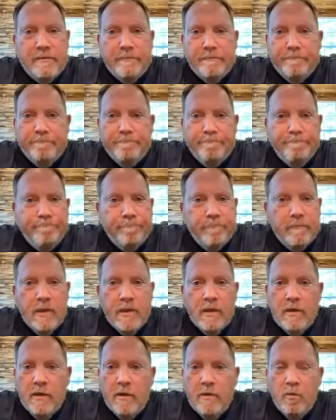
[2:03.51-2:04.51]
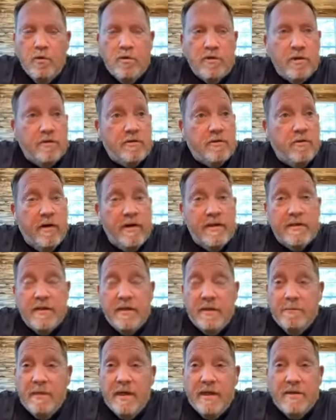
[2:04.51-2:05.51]
Um, with such great
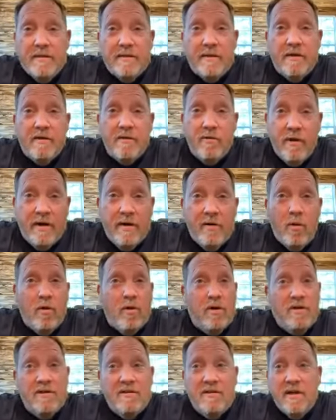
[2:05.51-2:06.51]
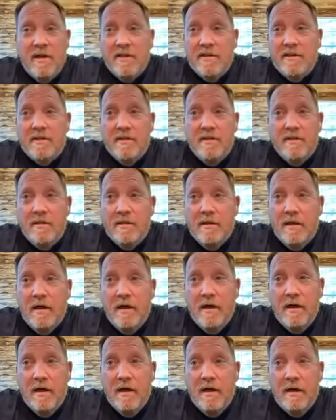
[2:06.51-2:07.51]
teammates and a great organization,
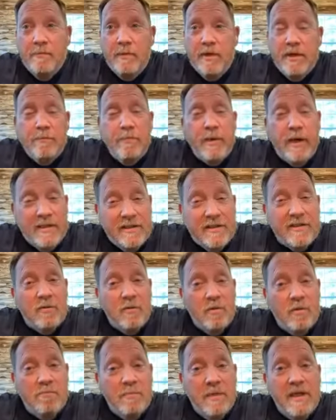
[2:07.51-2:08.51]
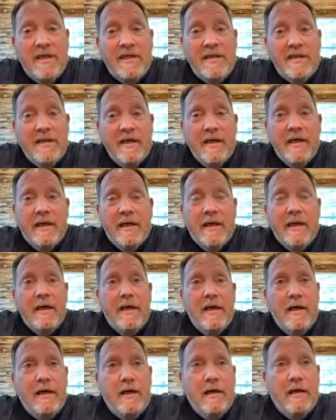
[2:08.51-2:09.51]
uh, and being patient with me,
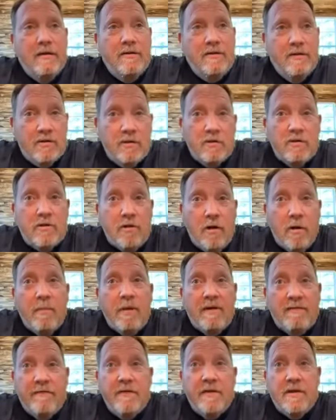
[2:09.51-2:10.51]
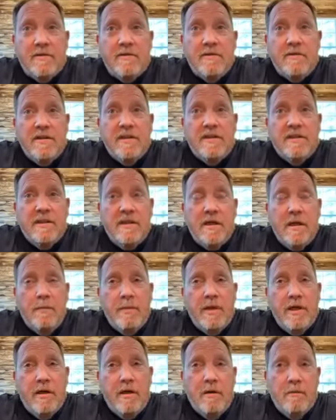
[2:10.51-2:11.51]
this will start my fifth season
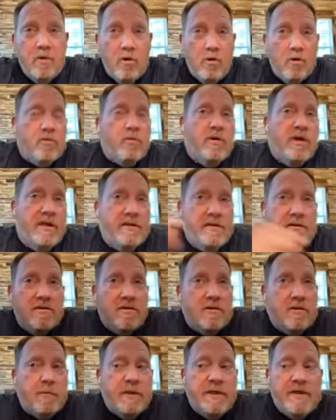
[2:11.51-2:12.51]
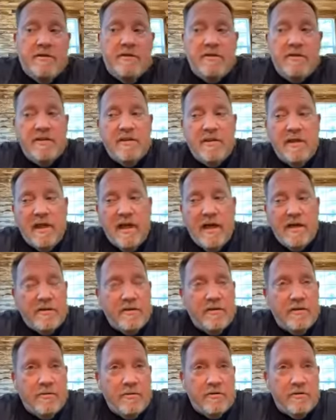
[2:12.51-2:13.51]
coming up. Of course, we had the suspended season
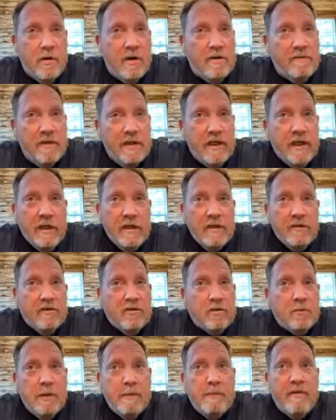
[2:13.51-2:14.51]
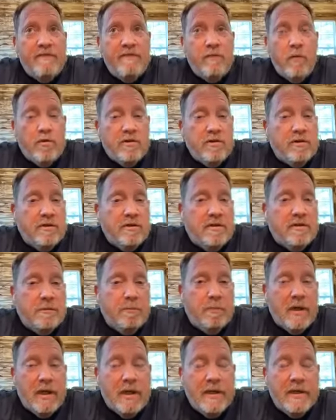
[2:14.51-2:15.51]
last year, so I've, this will be my fourth season
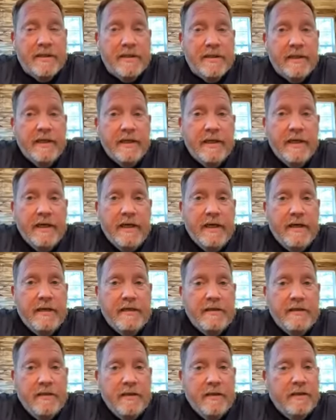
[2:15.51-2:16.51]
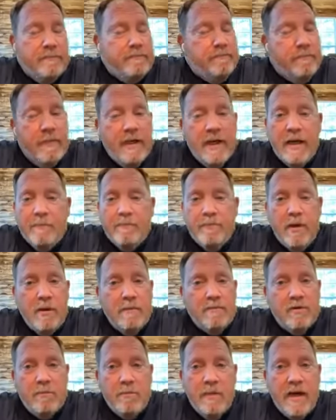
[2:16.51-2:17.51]
to play, and um, and I'm
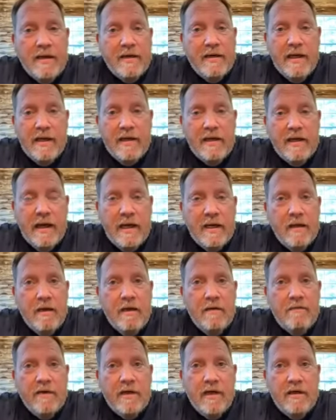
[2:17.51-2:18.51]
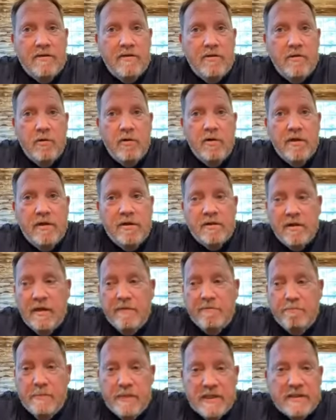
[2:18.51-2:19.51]
pumped about it. I, I love it. I enjoy it.
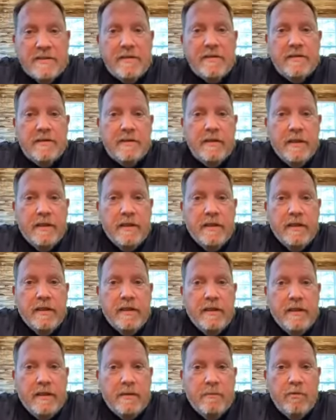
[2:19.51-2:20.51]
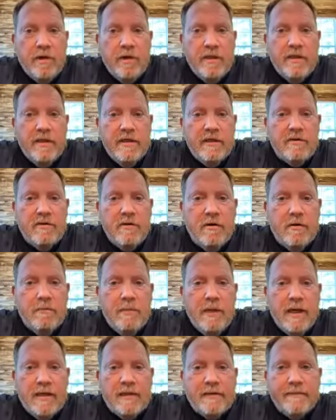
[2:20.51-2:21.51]
I've missed it, and I'm ready to get
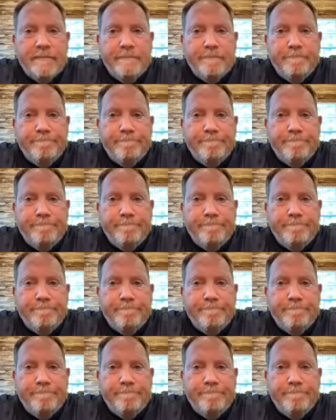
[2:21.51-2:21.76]
started back.